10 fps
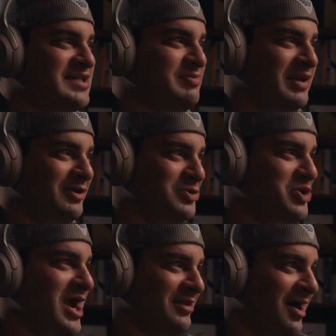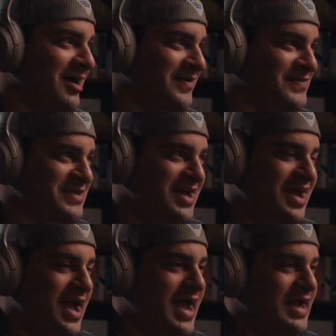speed, low drag lives,
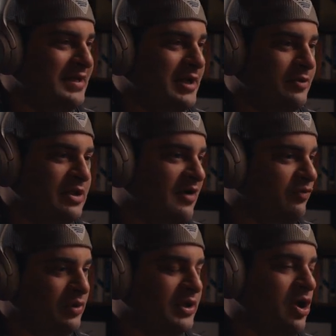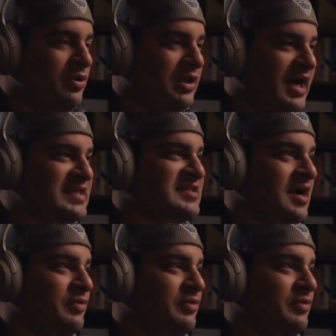and you never really know the last time